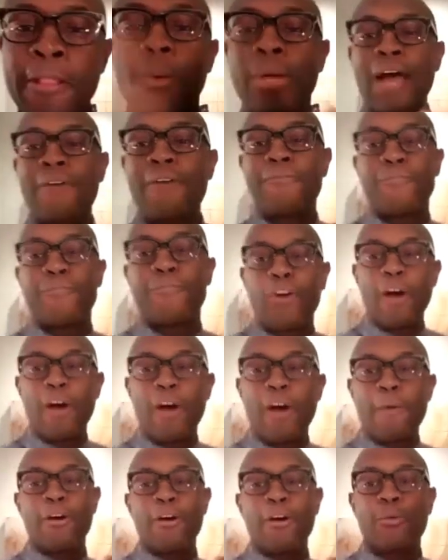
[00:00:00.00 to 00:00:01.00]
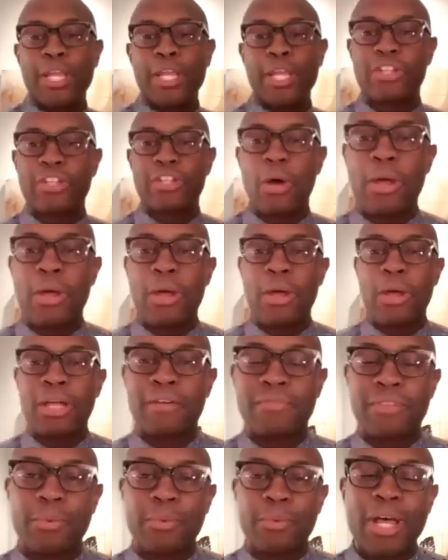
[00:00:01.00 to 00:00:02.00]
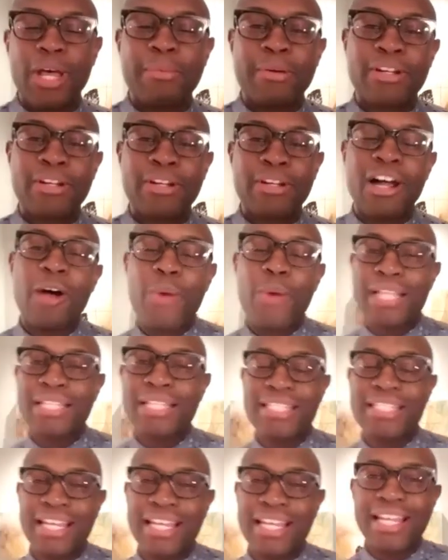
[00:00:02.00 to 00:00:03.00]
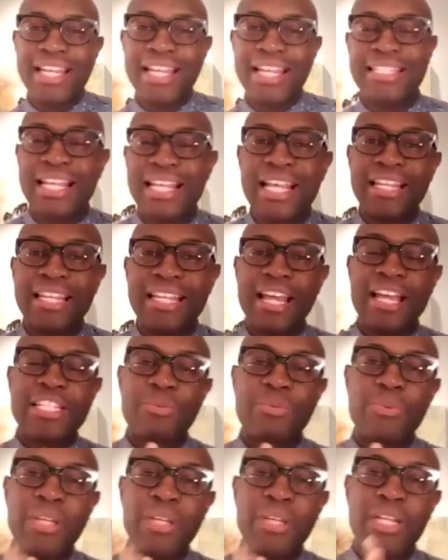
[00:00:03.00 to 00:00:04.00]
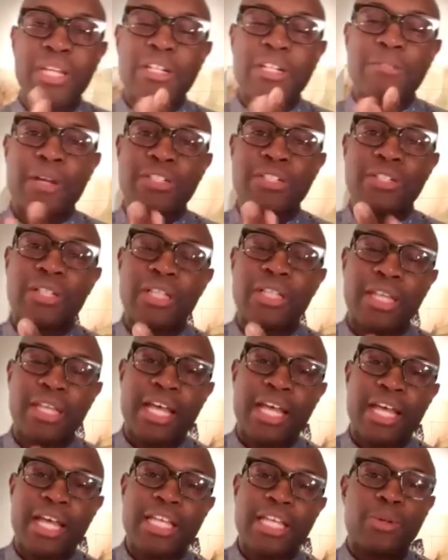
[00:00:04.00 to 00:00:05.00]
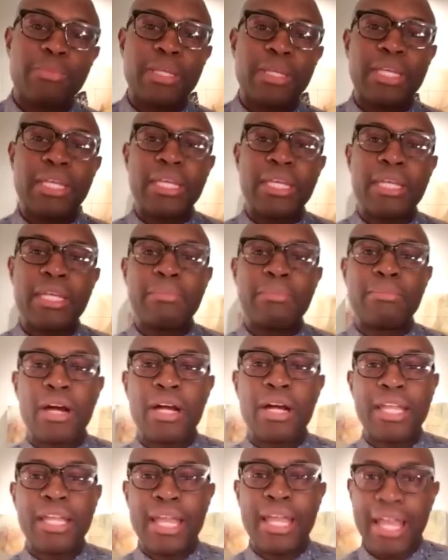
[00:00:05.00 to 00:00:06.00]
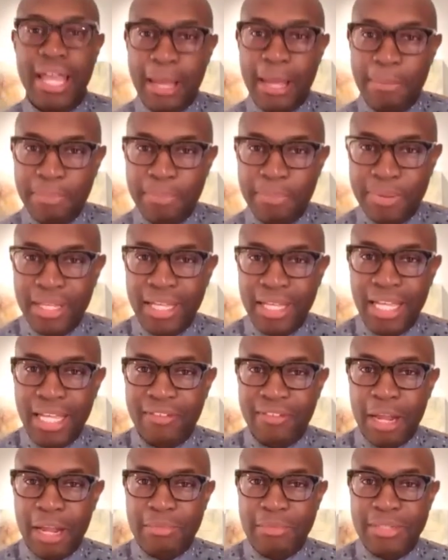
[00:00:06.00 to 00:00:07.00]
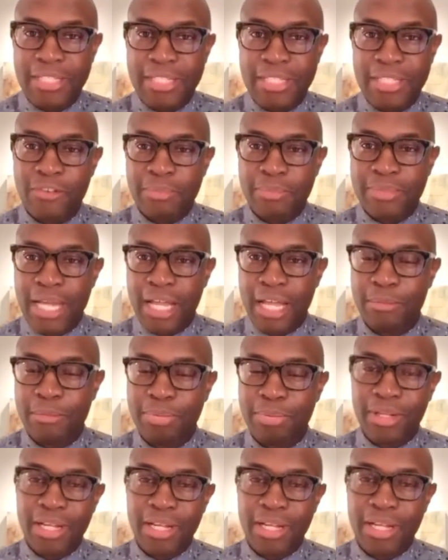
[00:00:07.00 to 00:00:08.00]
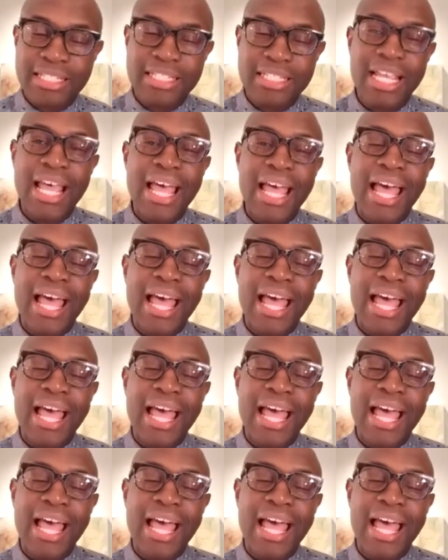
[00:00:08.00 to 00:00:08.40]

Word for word: We have four more weeks going of the webinar Wednesdays. Next week, our special guest will be Mark Epp, if I'm not mistaken, from Talent Plus.